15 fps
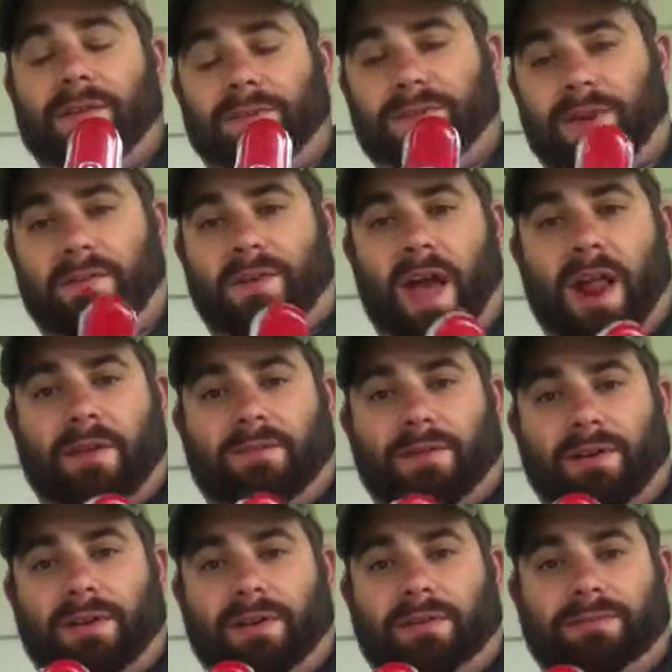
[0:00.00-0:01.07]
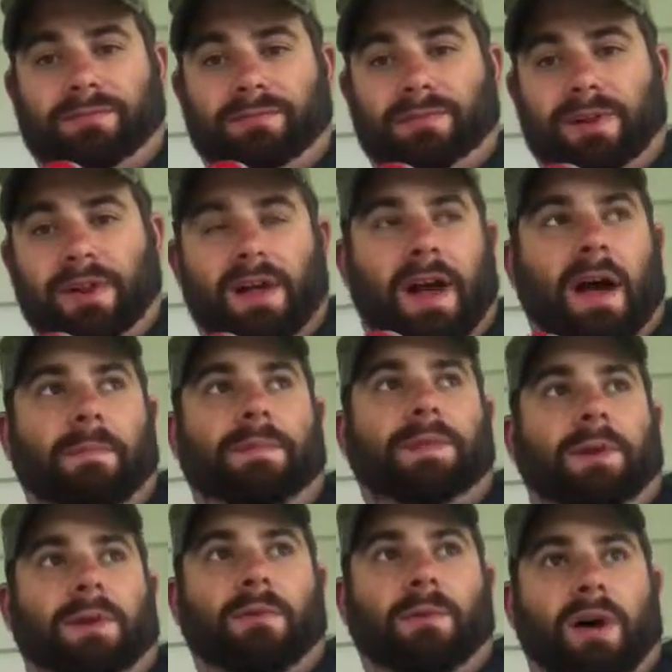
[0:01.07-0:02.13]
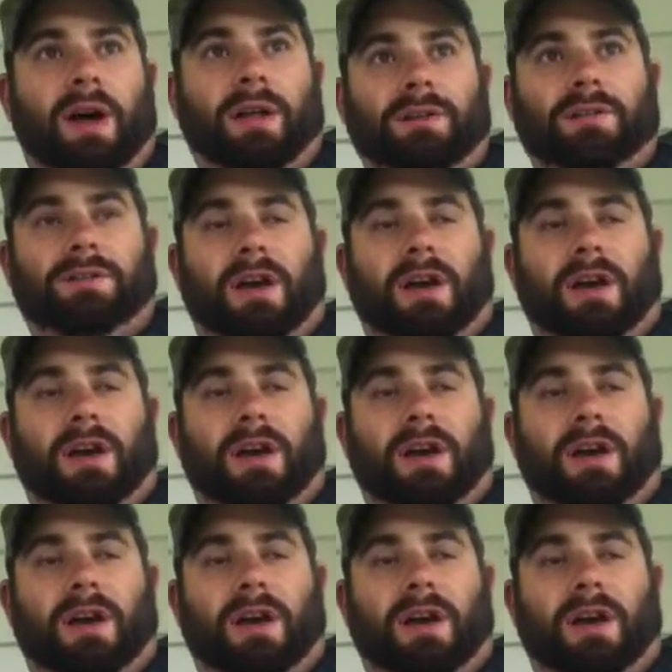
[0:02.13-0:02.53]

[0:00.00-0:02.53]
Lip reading: So I've had it for, I'm 31,